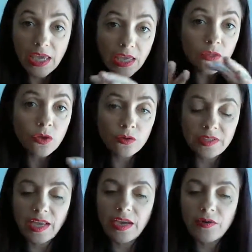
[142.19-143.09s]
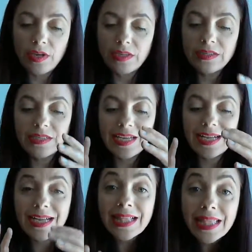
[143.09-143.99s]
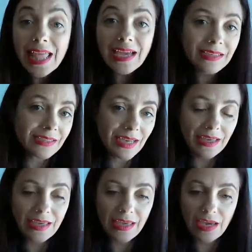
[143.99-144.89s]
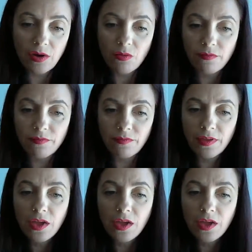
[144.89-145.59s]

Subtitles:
in those areas, CLAC take care of.